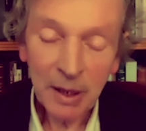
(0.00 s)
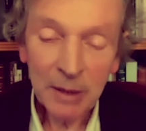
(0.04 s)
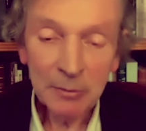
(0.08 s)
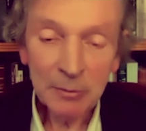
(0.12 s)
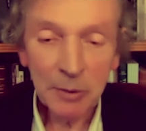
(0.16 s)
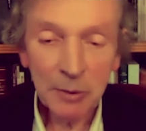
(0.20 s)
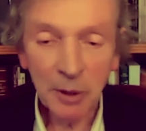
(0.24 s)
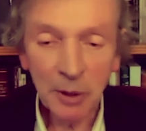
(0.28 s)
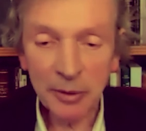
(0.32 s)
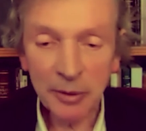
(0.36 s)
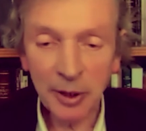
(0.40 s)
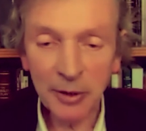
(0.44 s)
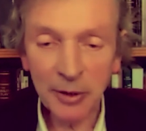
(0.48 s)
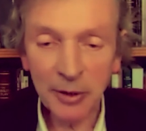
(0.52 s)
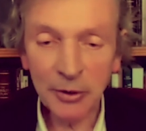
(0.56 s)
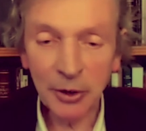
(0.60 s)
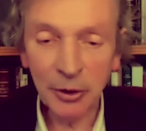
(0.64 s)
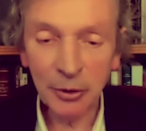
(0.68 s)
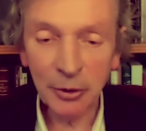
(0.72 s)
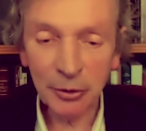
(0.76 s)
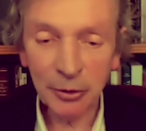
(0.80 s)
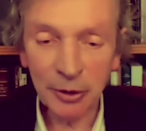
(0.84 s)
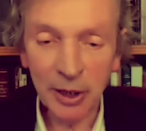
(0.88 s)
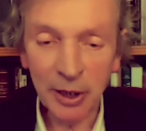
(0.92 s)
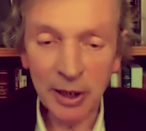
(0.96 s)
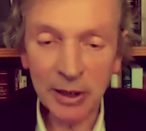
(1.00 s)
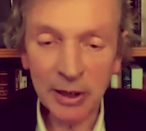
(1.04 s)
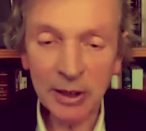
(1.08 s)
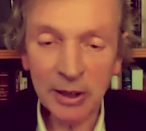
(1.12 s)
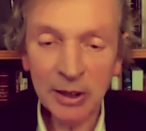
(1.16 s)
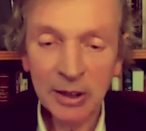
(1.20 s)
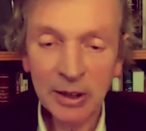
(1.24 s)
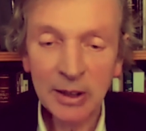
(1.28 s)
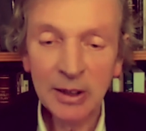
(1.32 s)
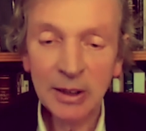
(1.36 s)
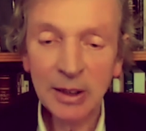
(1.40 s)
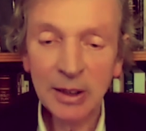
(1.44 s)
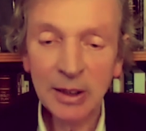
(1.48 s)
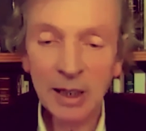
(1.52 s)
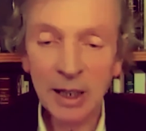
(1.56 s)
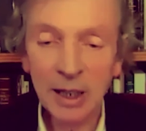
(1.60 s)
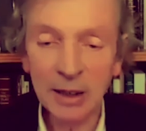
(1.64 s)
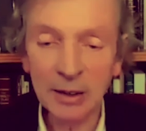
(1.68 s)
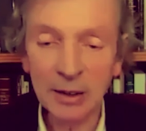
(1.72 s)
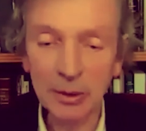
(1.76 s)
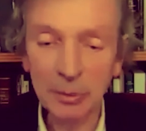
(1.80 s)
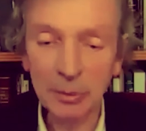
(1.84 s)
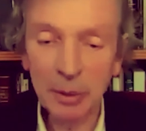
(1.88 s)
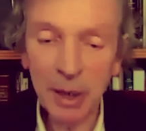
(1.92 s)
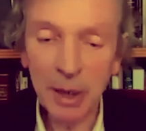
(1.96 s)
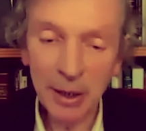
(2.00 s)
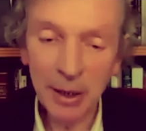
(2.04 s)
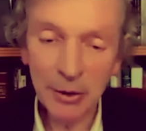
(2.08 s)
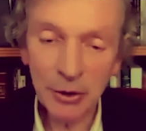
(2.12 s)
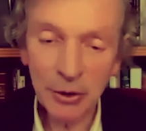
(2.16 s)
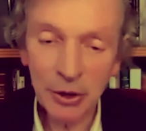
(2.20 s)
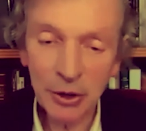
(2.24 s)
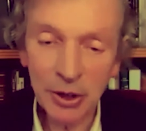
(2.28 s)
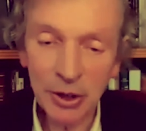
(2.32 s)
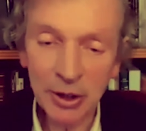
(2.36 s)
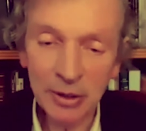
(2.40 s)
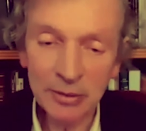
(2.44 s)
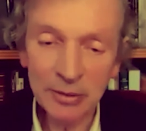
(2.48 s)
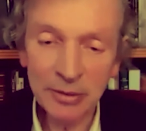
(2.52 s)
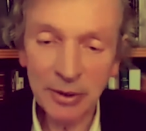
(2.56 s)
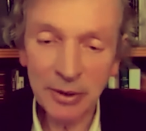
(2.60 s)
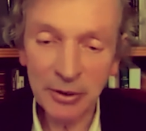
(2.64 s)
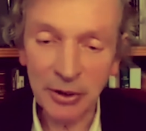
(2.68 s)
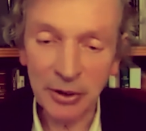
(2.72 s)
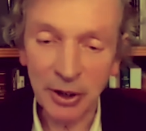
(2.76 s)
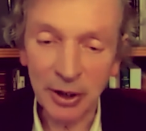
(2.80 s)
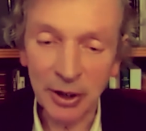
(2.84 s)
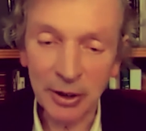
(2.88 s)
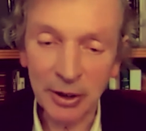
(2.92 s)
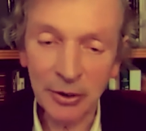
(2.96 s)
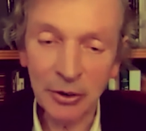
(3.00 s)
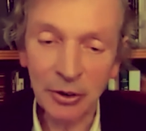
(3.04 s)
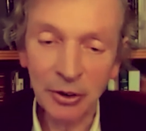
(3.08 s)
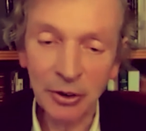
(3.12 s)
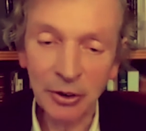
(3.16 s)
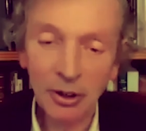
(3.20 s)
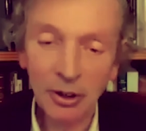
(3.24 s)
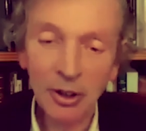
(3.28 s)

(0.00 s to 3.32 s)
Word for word: Well, Francis Crick had a PhD in physics.